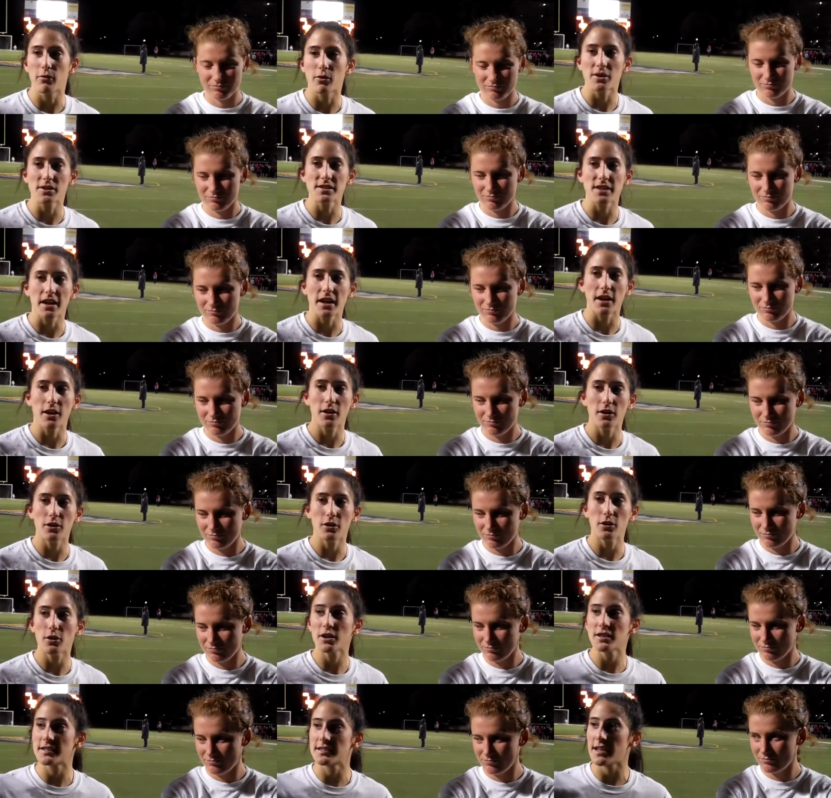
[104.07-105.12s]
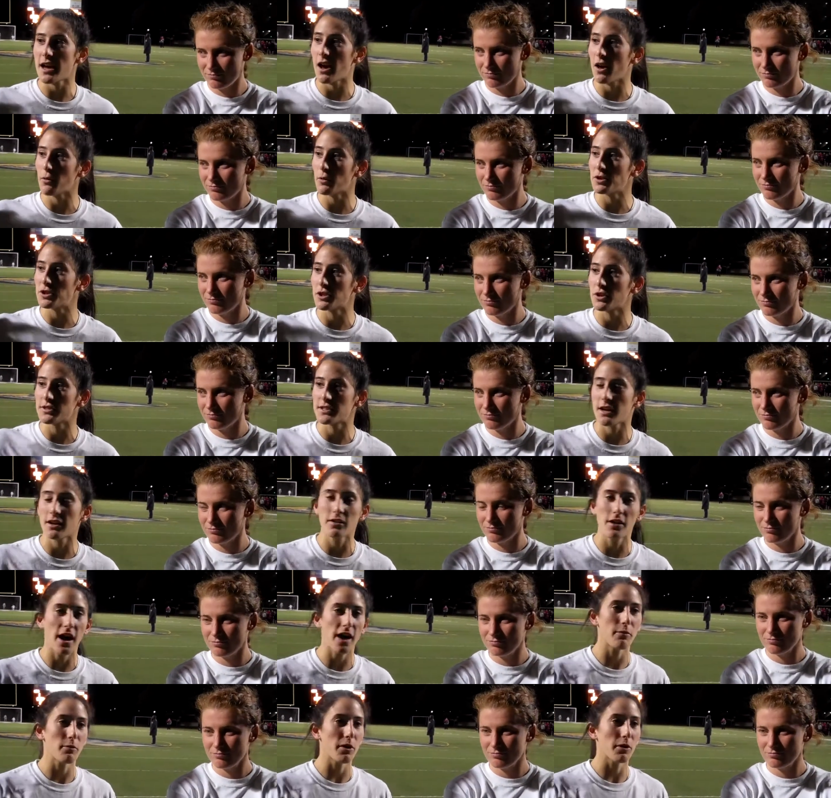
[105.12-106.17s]
Speaker 1: force. Like you can tell when she goes down the
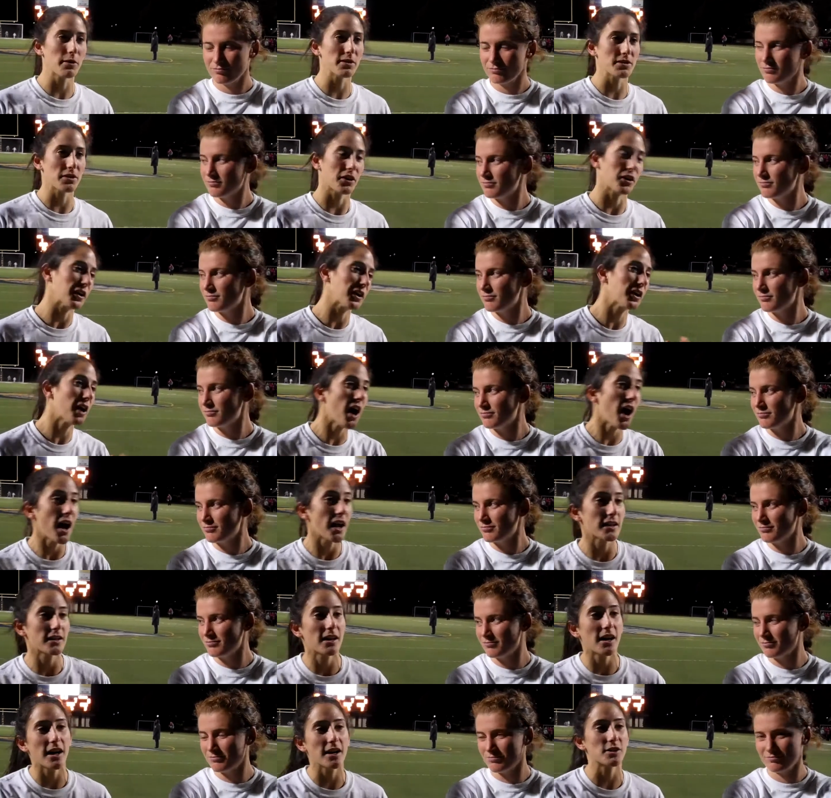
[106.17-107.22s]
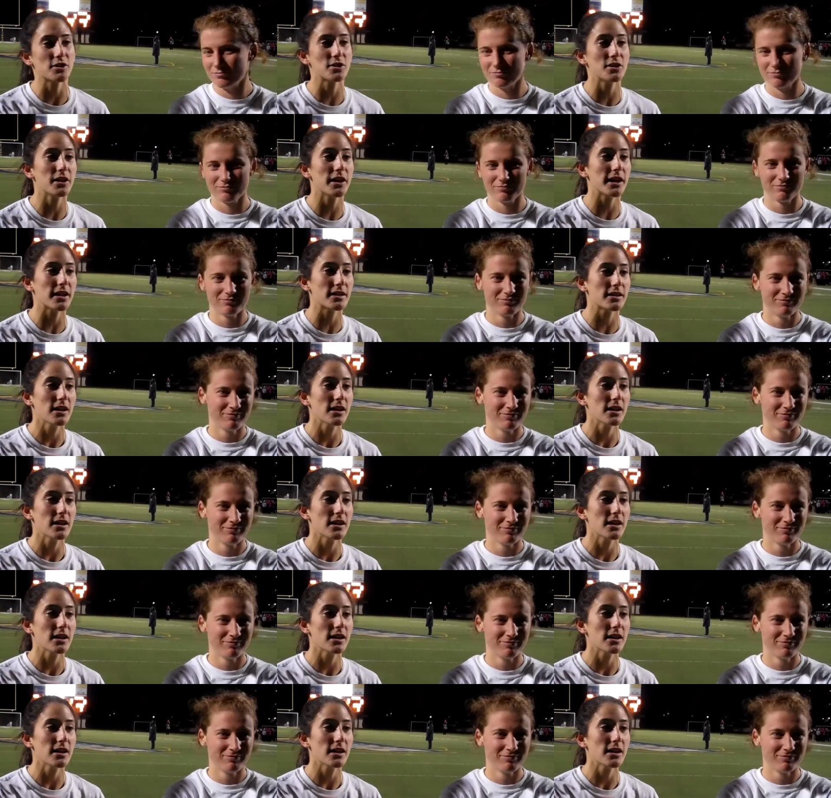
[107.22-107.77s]
line, we always are going cut, cut. She like